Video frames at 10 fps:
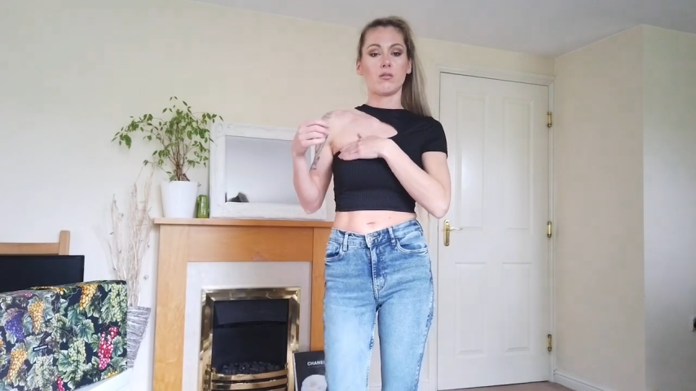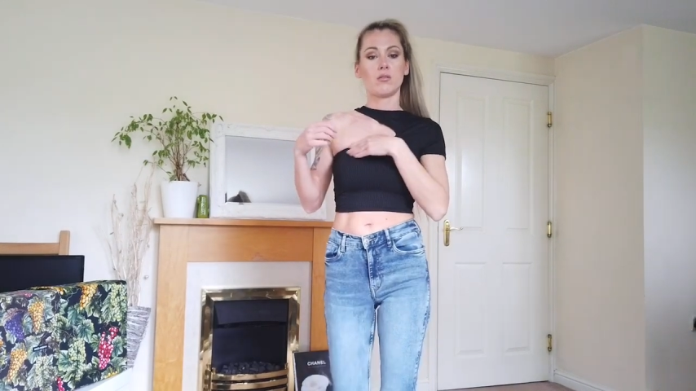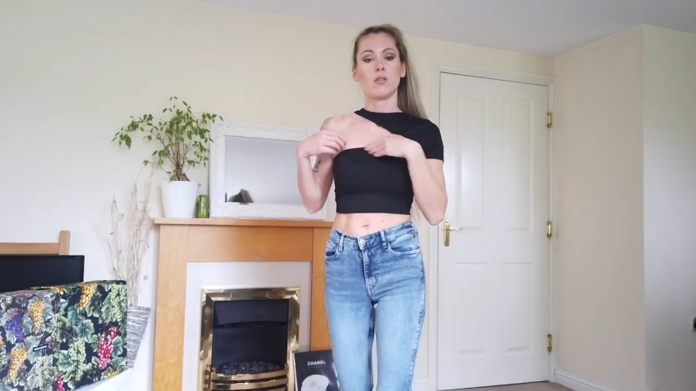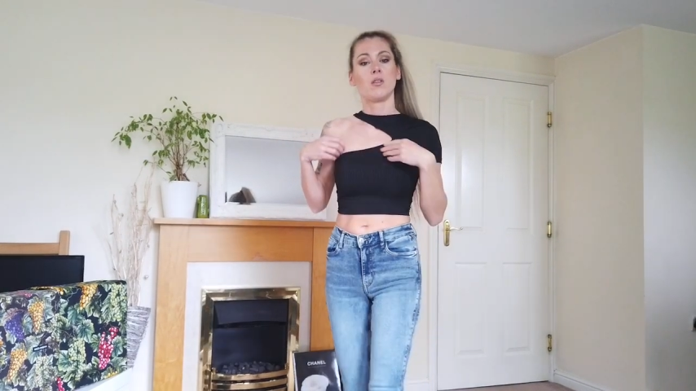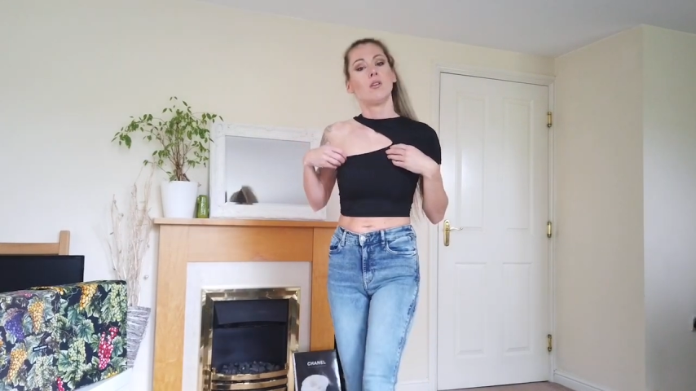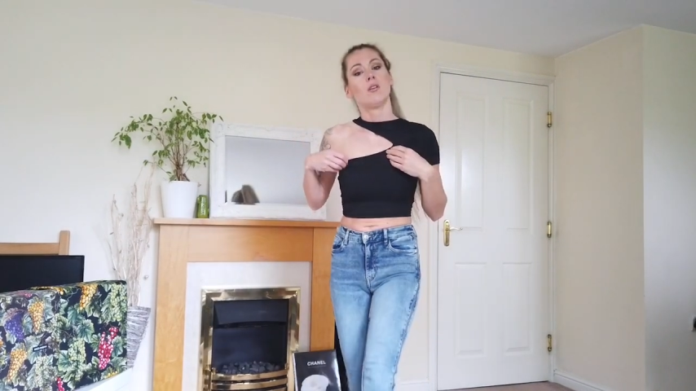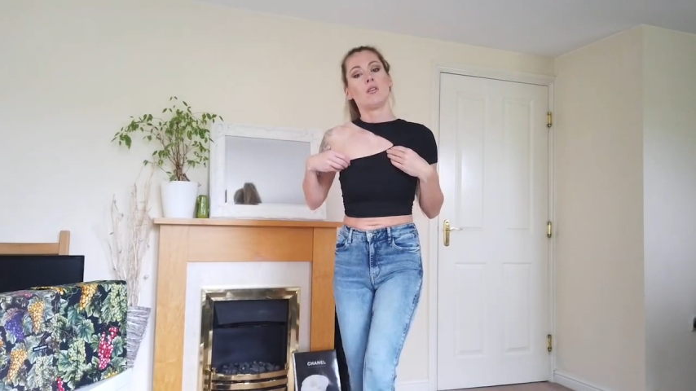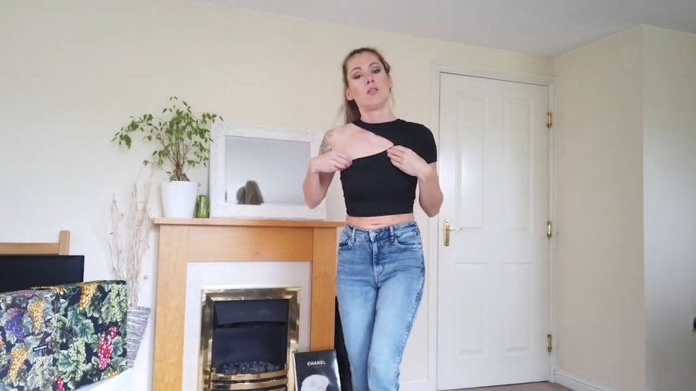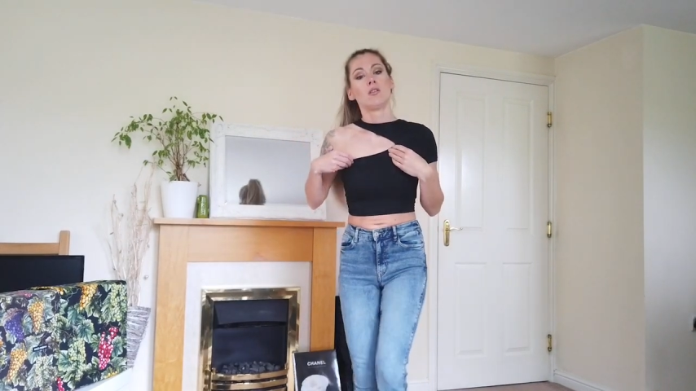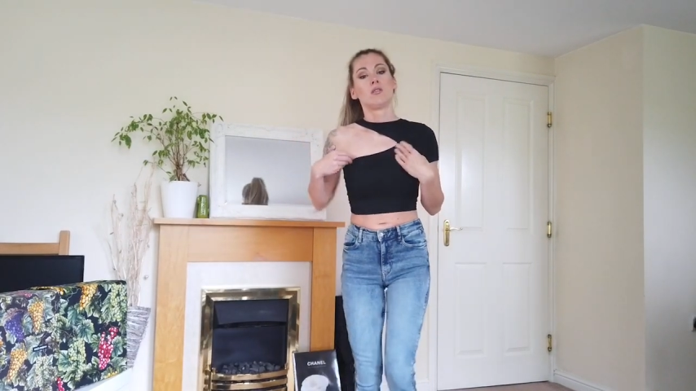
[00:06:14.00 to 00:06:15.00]

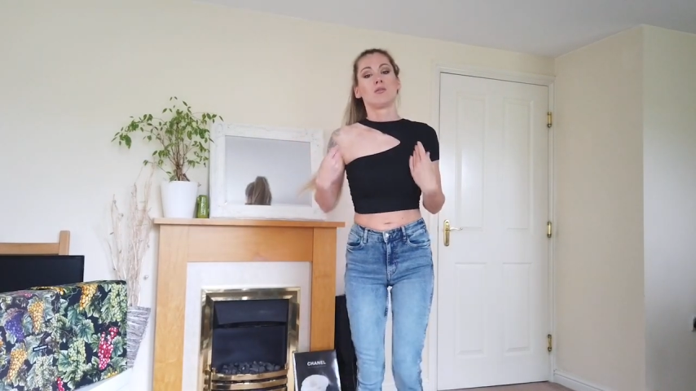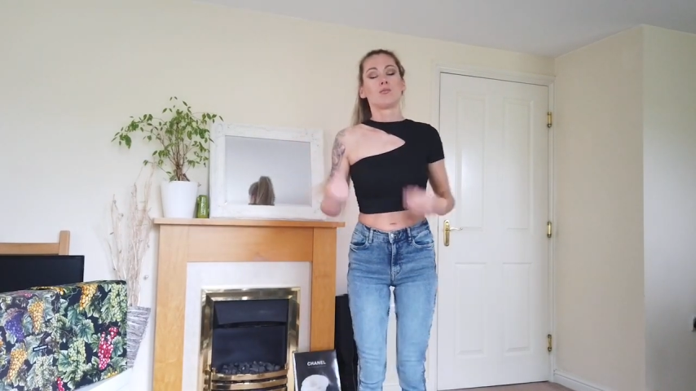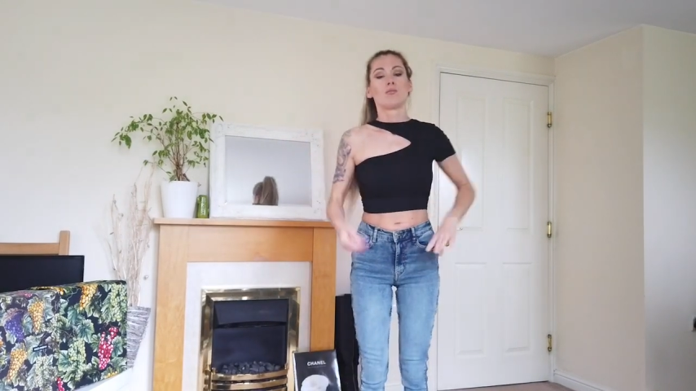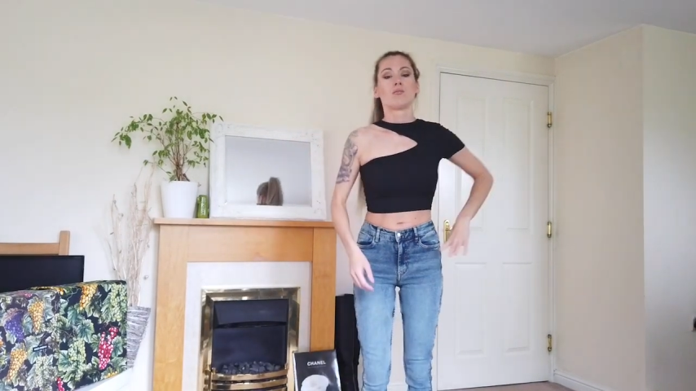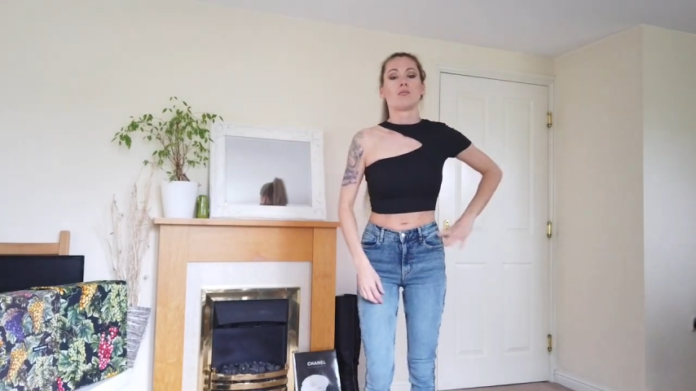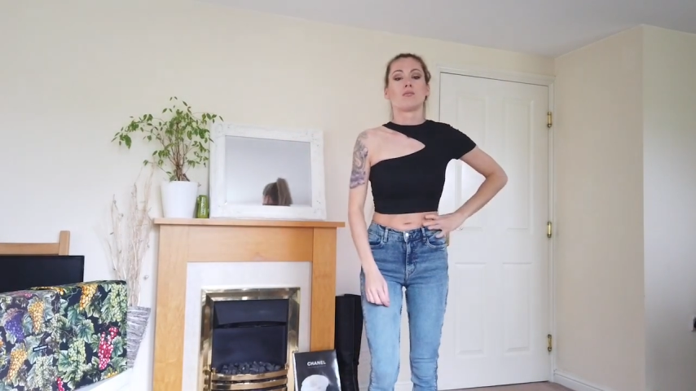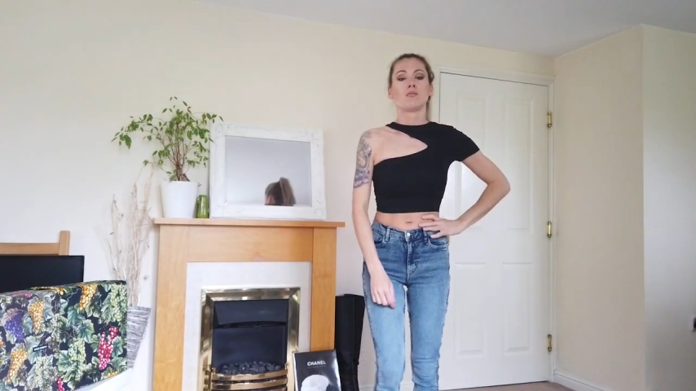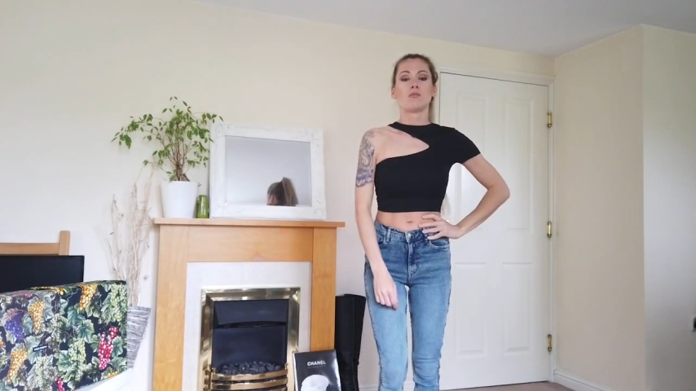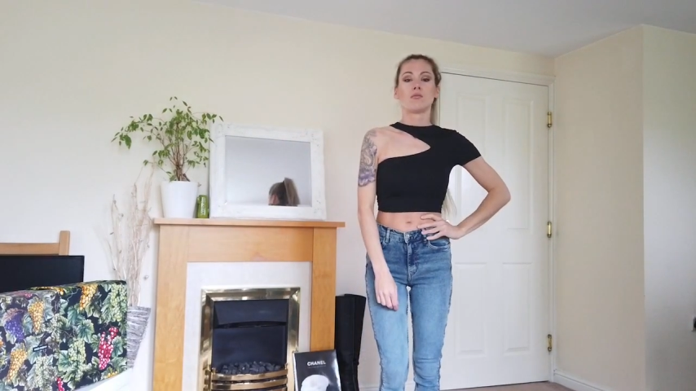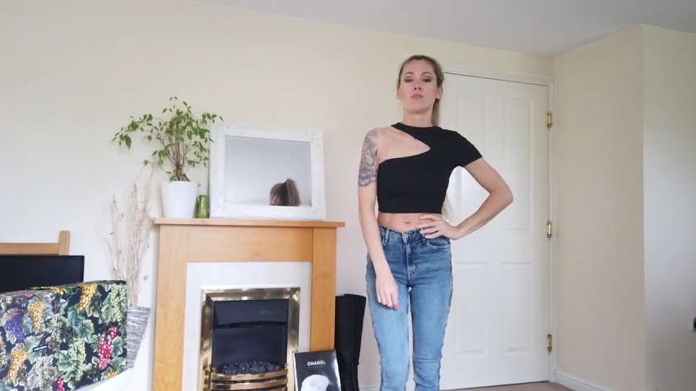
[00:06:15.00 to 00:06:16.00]

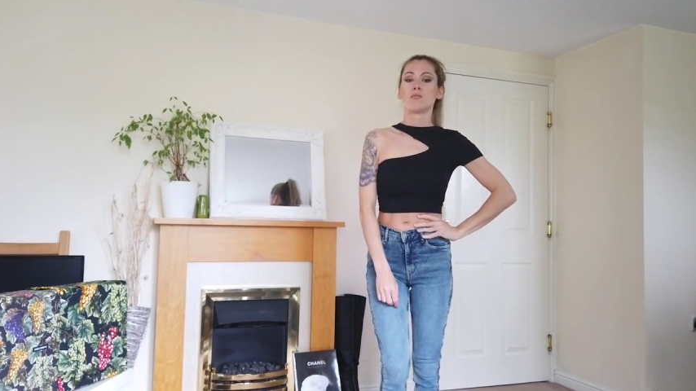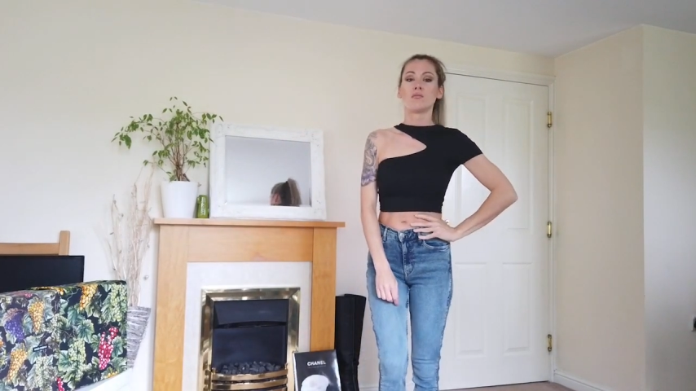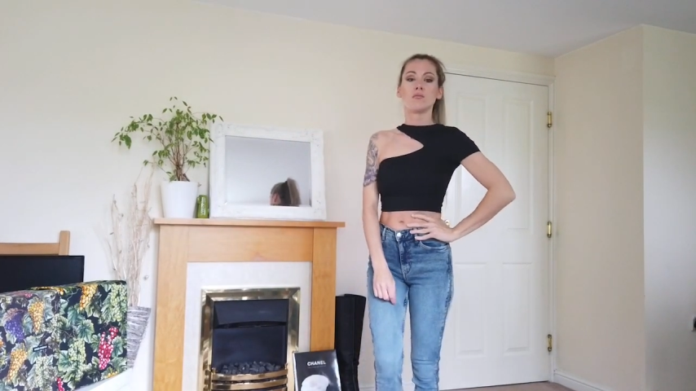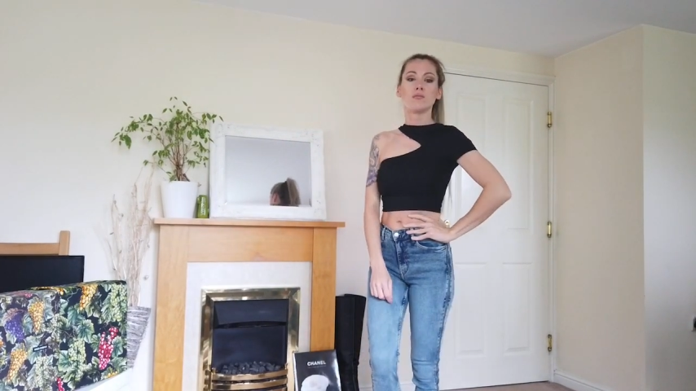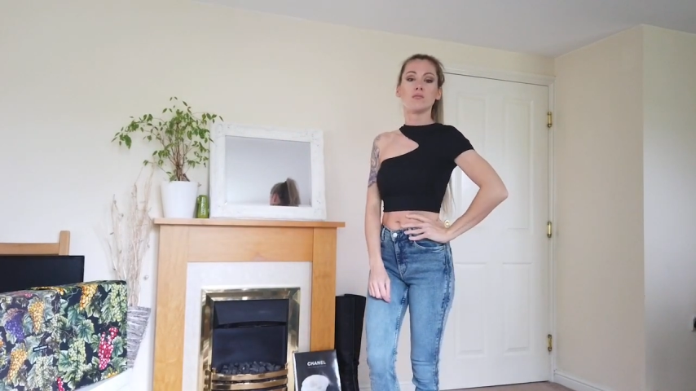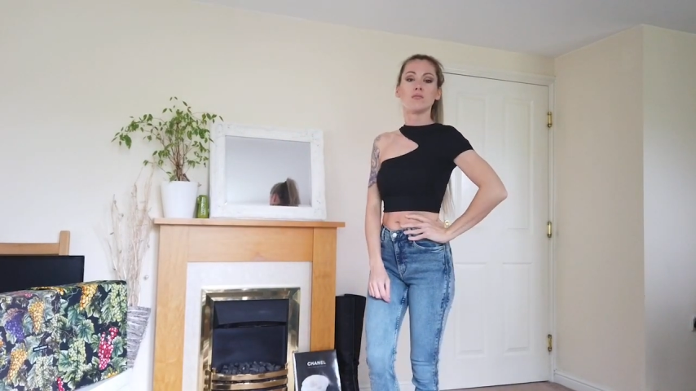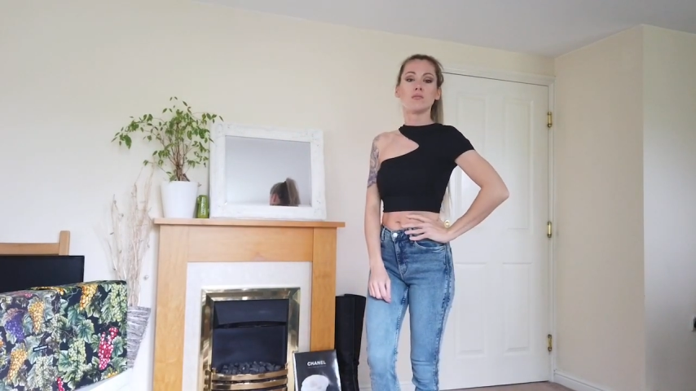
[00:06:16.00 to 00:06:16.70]
(silence)